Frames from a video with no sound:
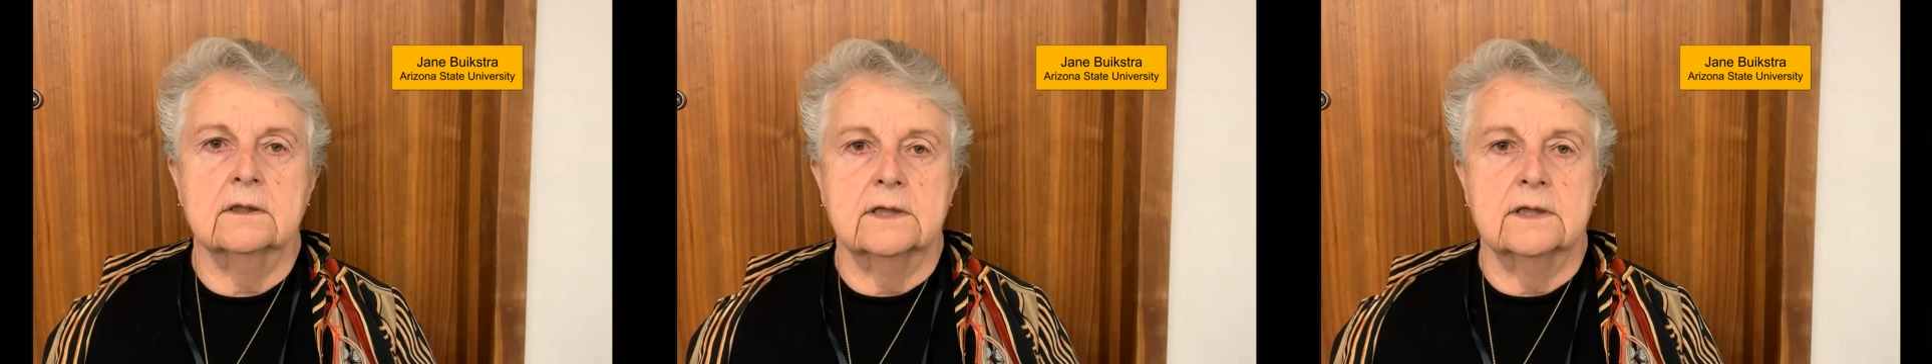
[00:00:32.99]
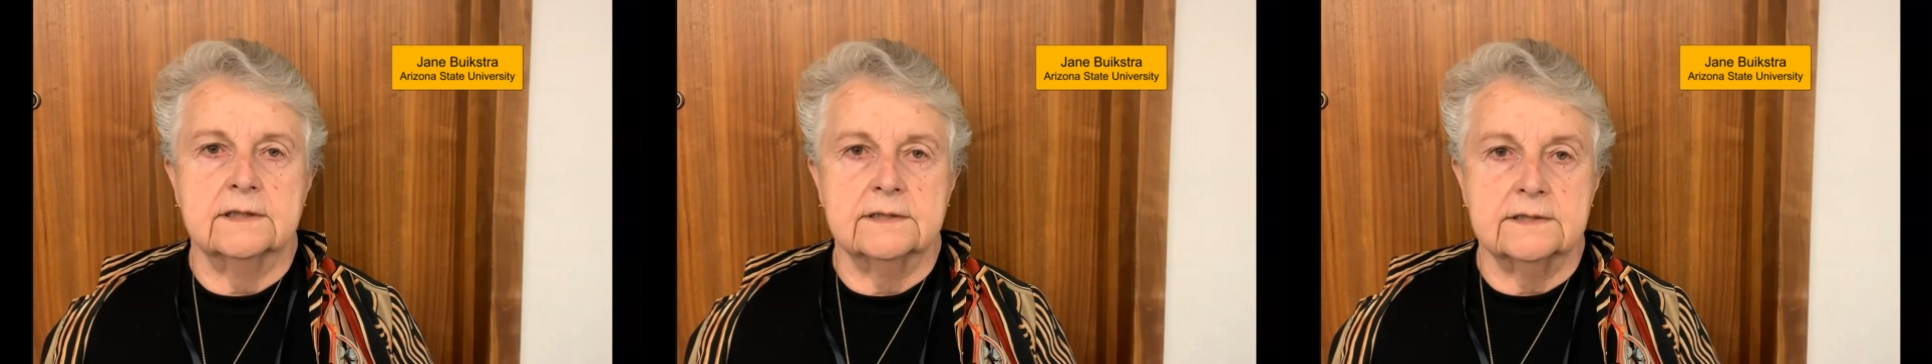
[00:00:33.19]

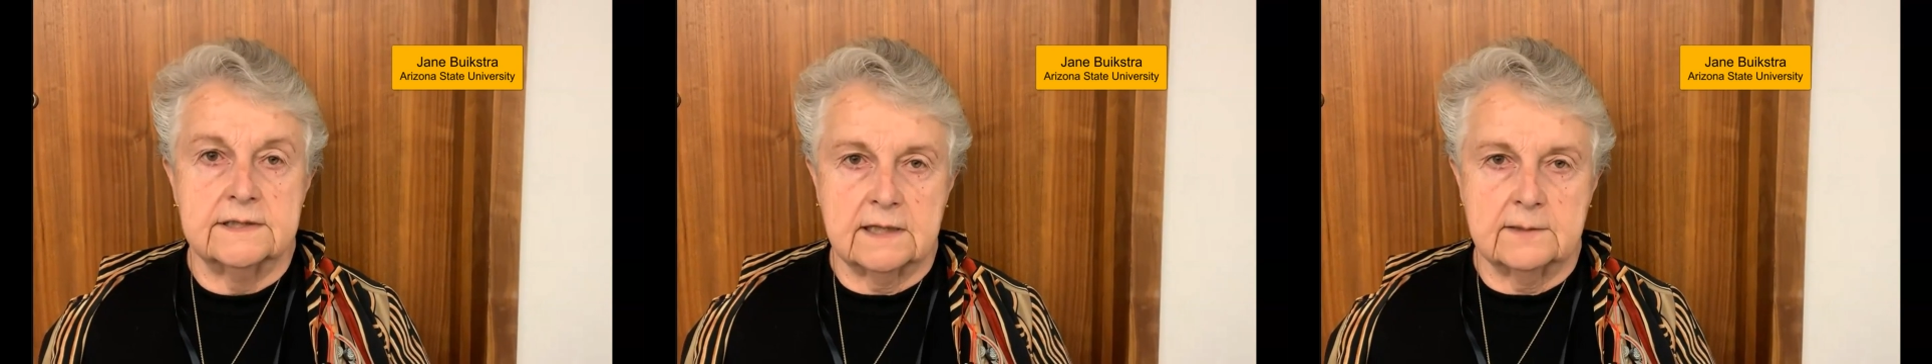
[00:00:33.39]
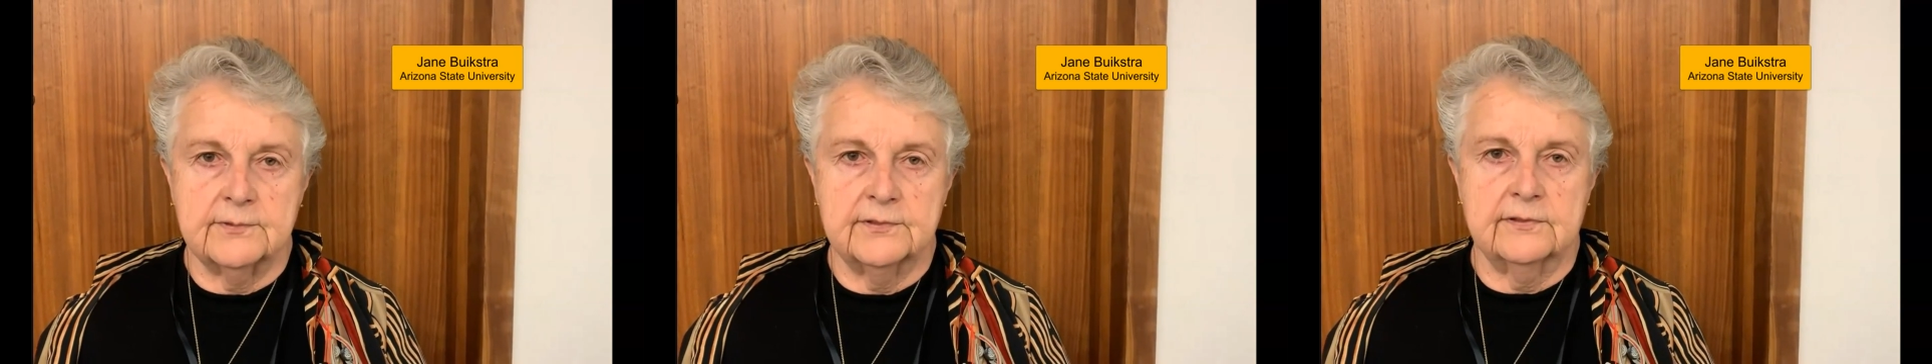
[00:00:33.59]

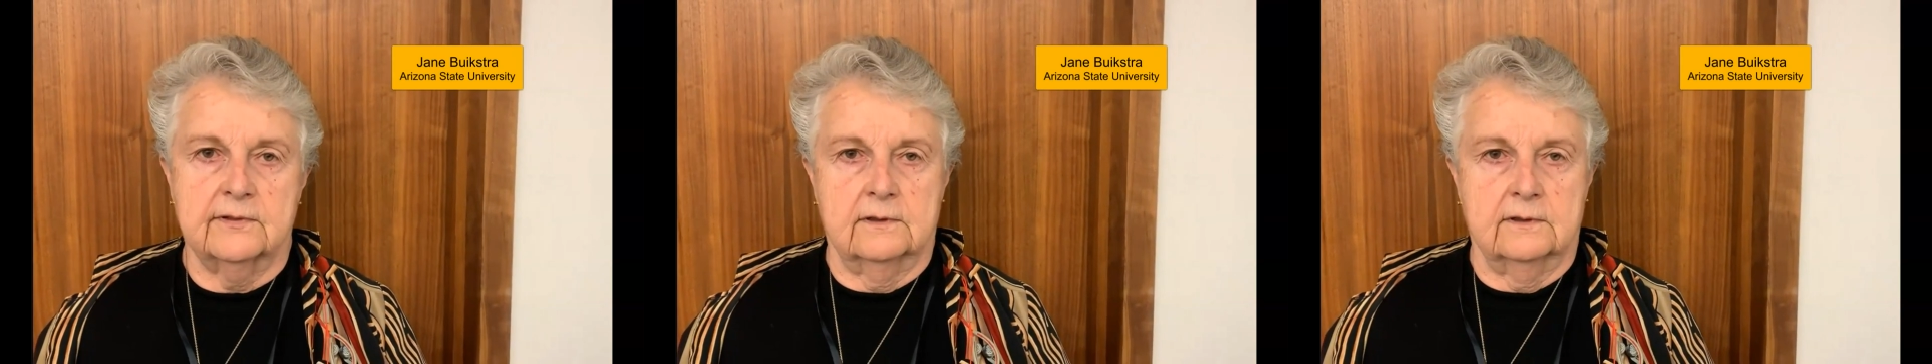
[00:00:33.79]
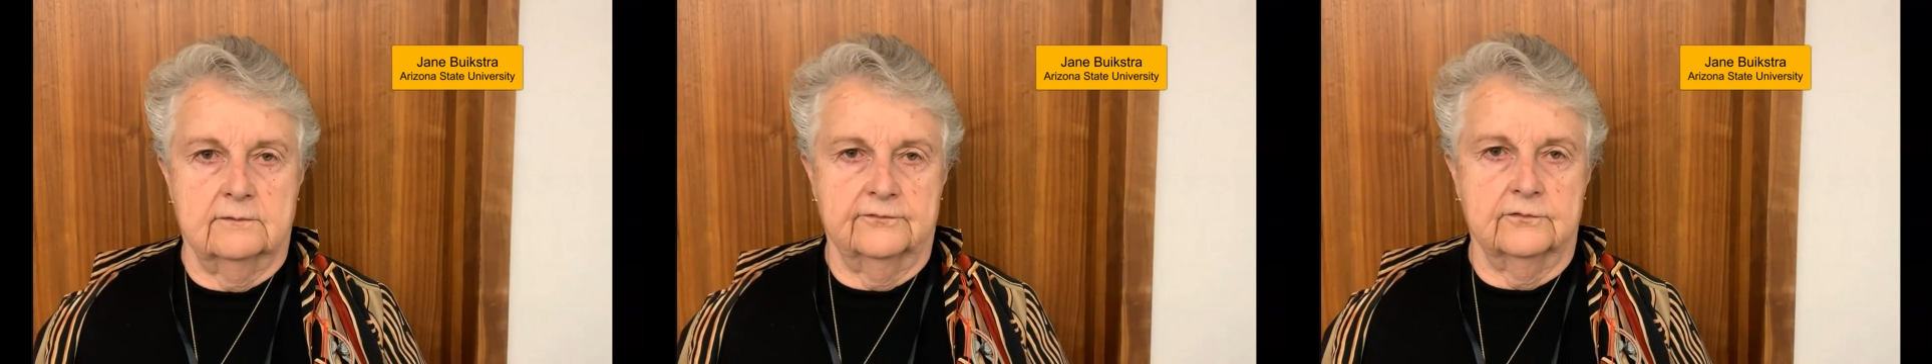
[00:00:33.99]
in-depth
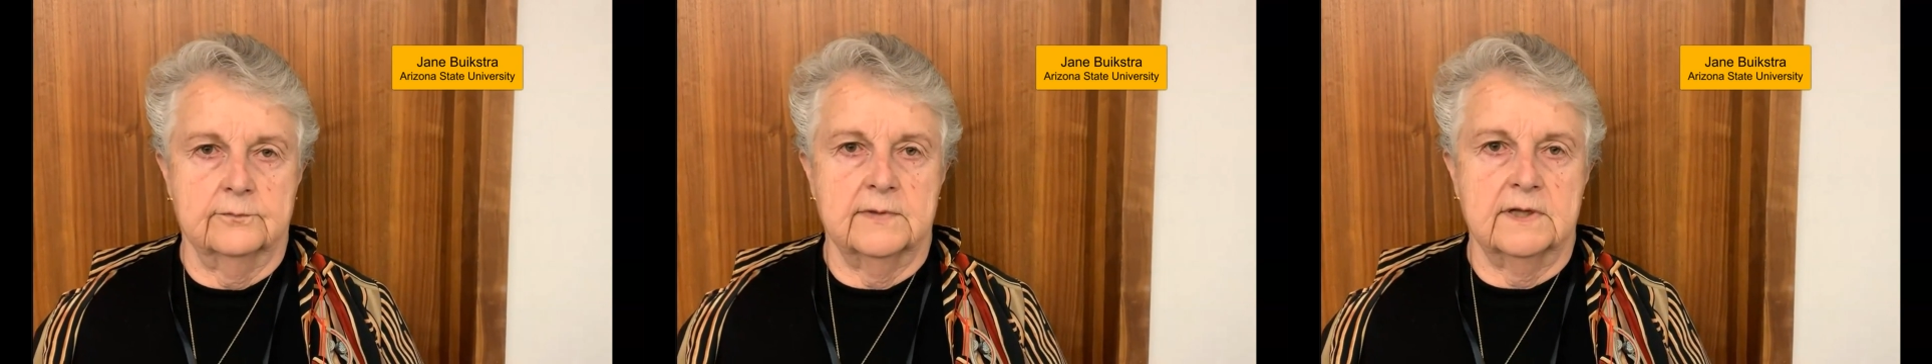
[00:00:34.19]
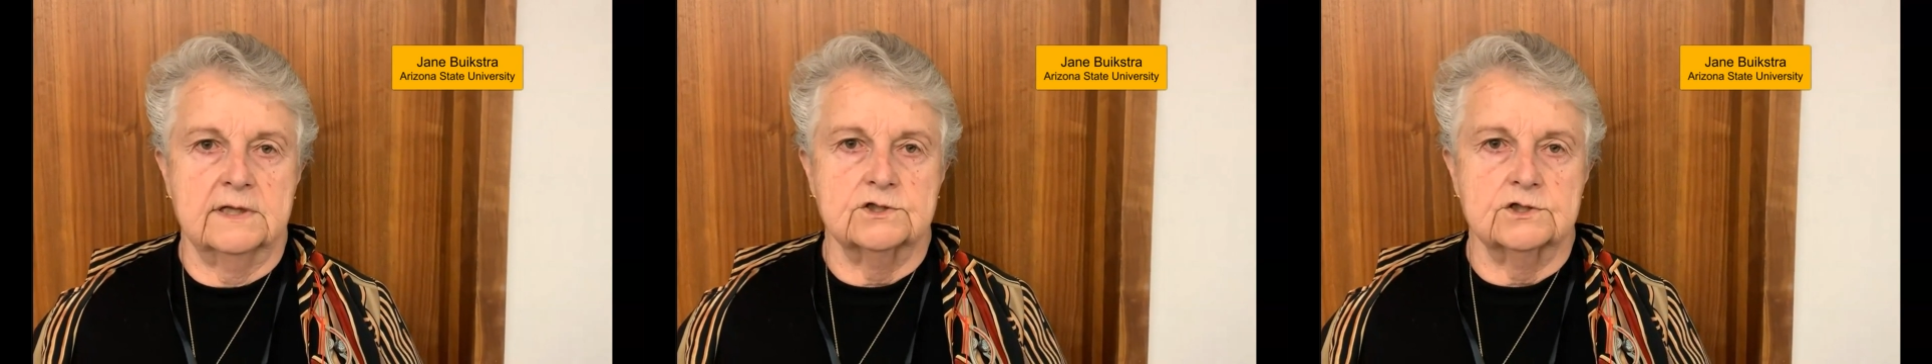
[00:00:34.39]

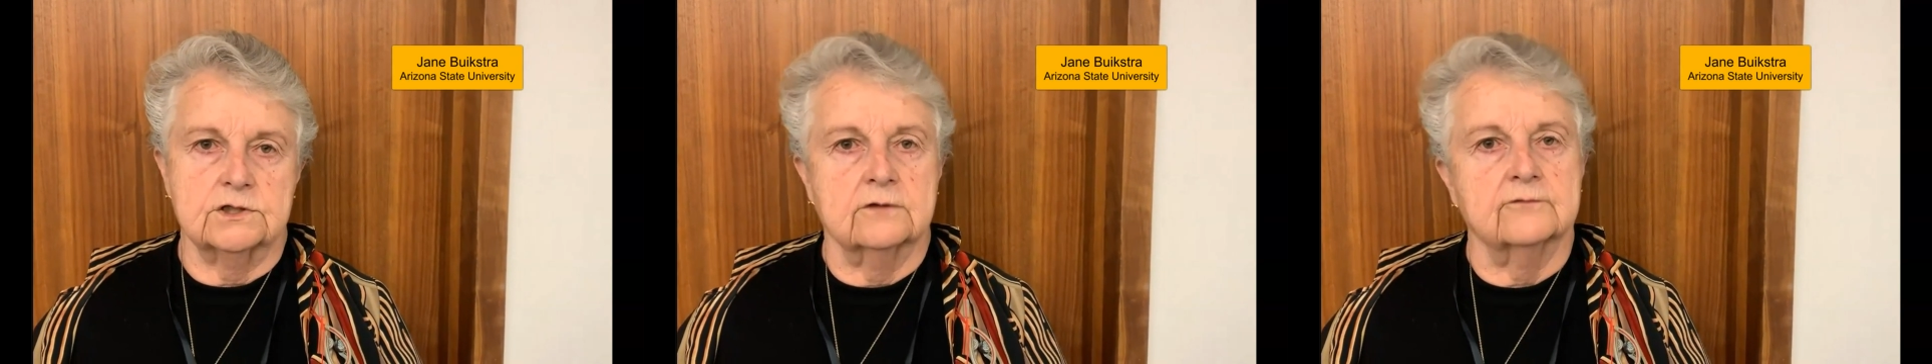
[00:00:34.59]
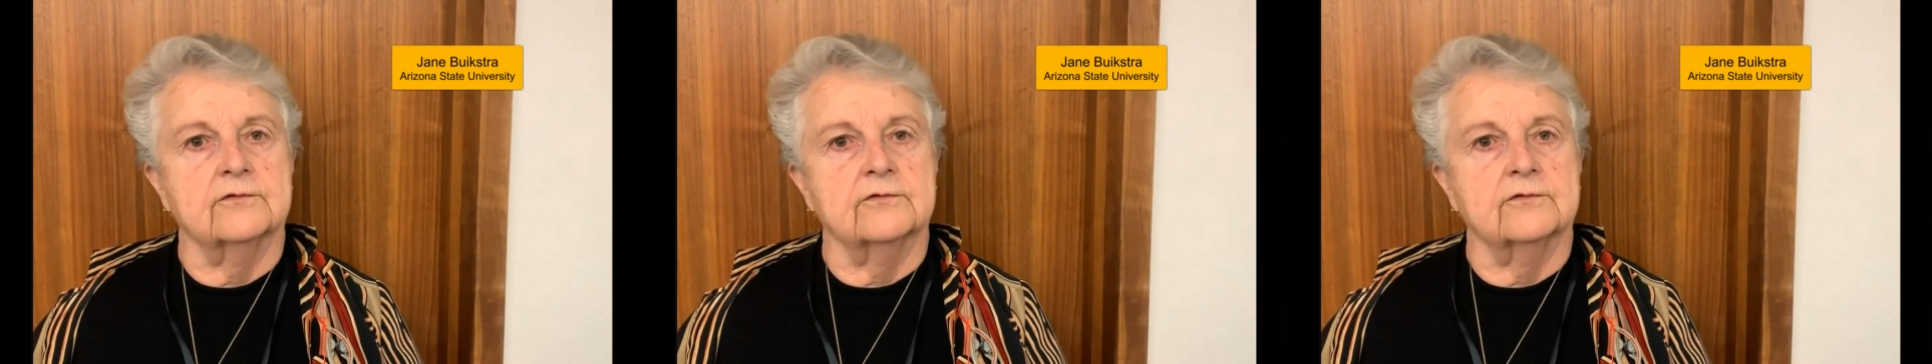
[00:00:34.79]
information